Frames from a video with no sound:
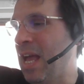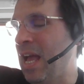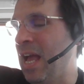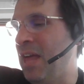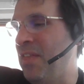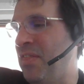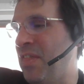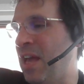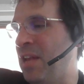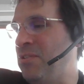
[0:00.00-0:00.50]

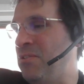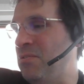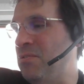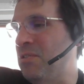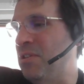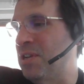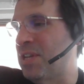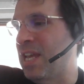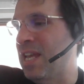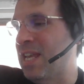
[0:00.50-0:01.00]
And then you
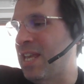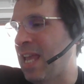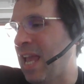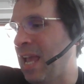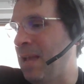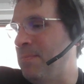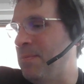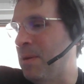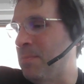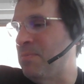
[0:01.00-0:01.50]
look at
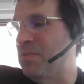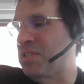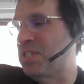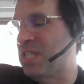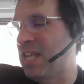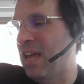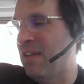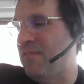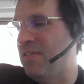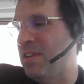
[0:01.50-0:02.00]
game number
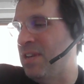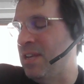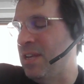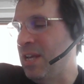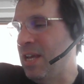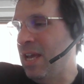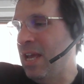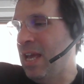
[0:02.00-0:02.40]
7,